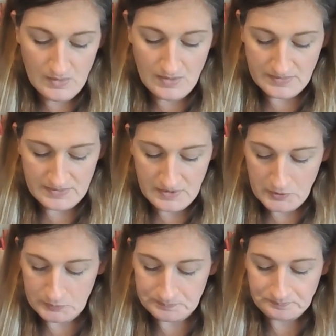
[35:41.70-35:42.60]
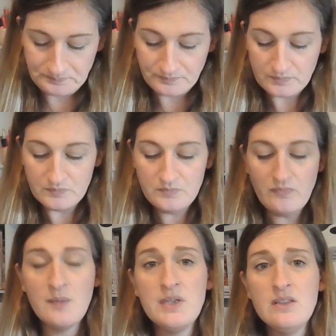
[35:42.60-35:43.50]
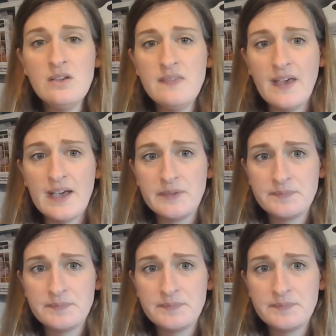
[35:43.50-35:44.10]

So, I mean, look at that.